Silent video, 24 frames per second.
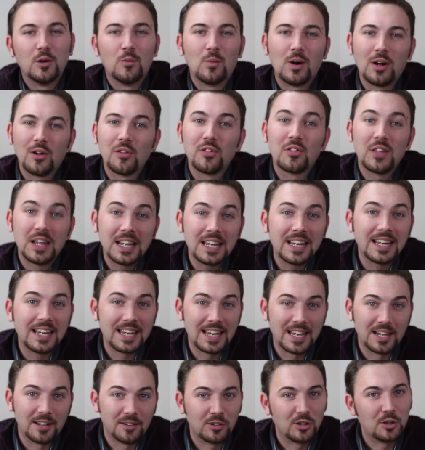Well, think
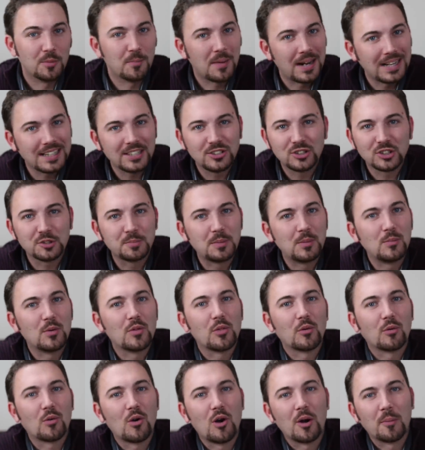again. You might have just been with
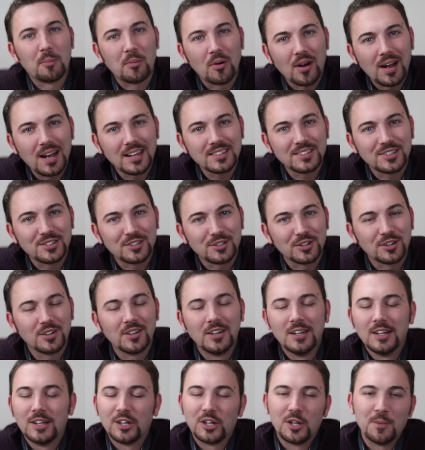the wrong
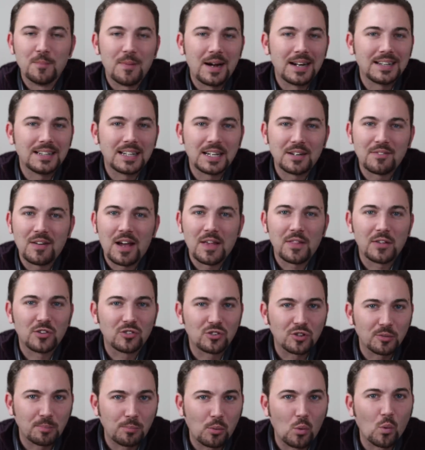processor. You might not have had the
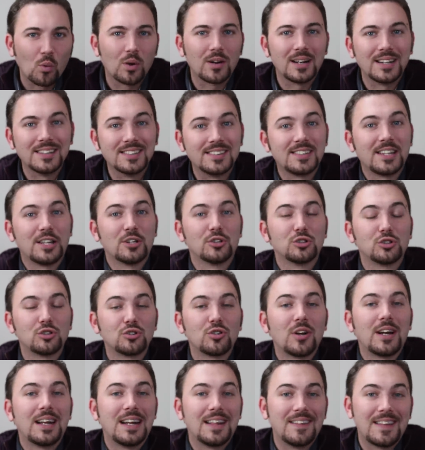support and sales
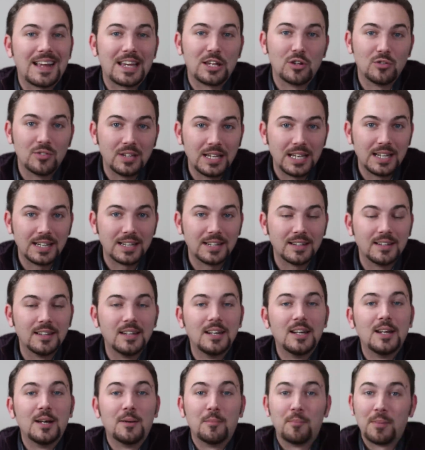training that you needed.
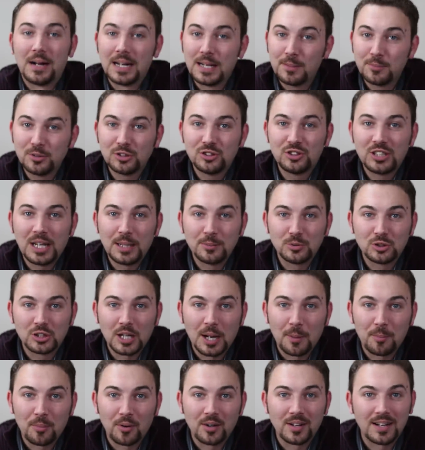My name is James
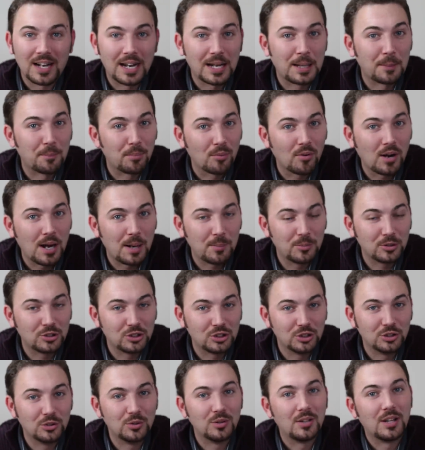Shepherd, and I can
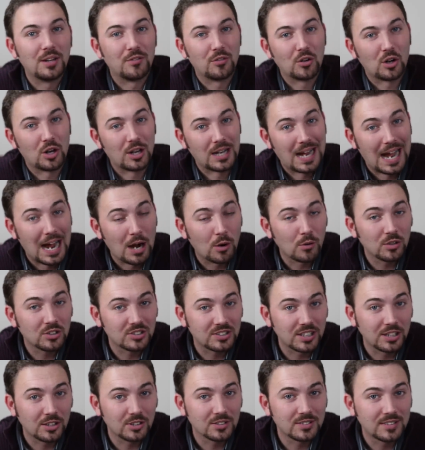promise you, if you're on our
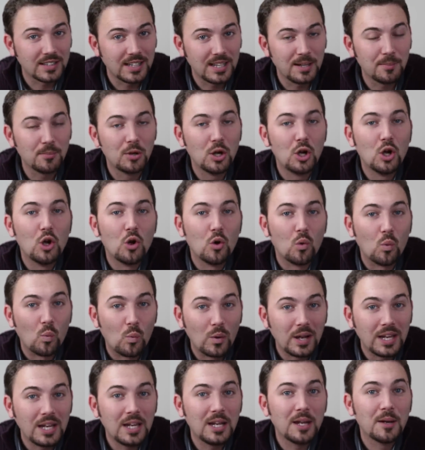sales team,
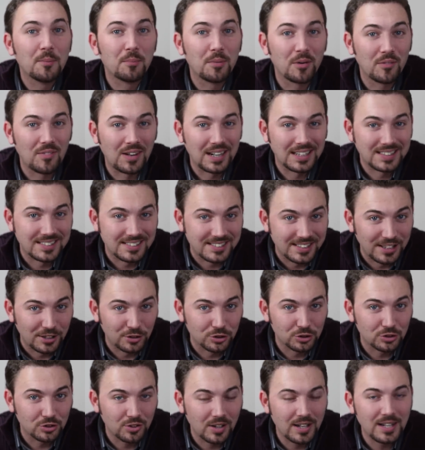we provide
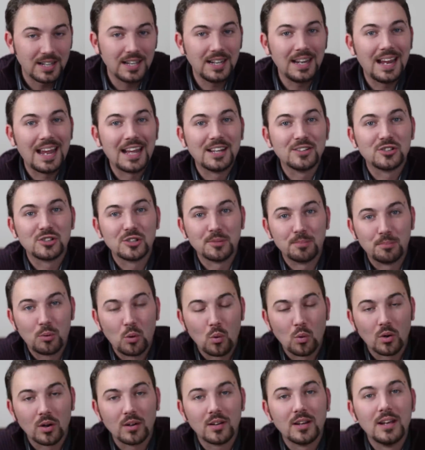sales training and
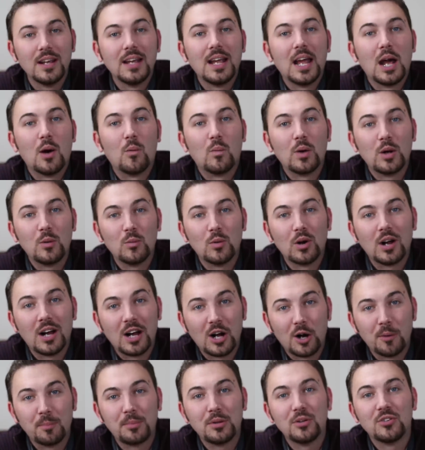support, and we will
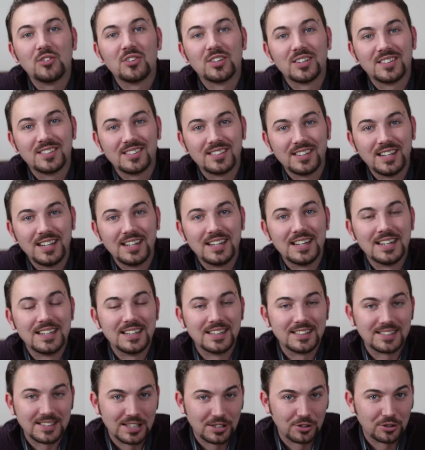help you succeed in
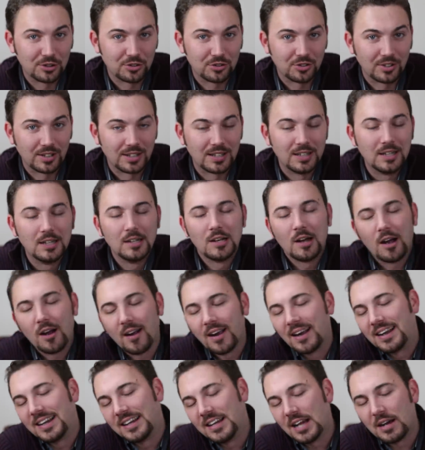this industry. All
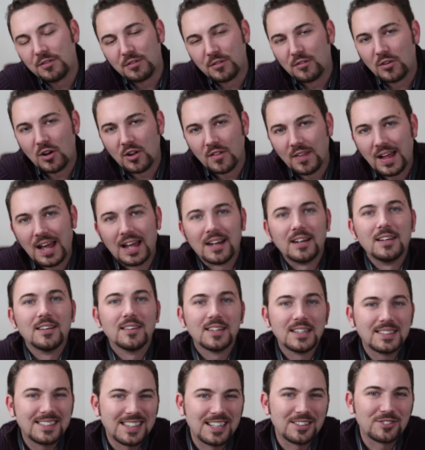right, enough of all that.
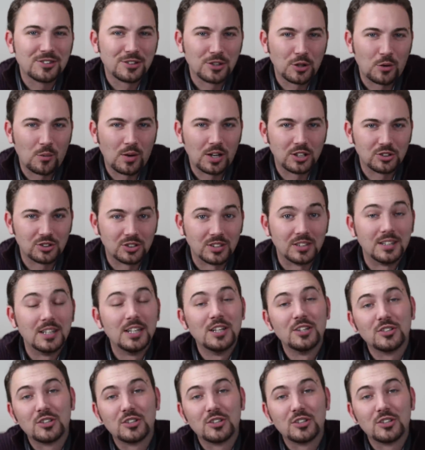Let's answer the question.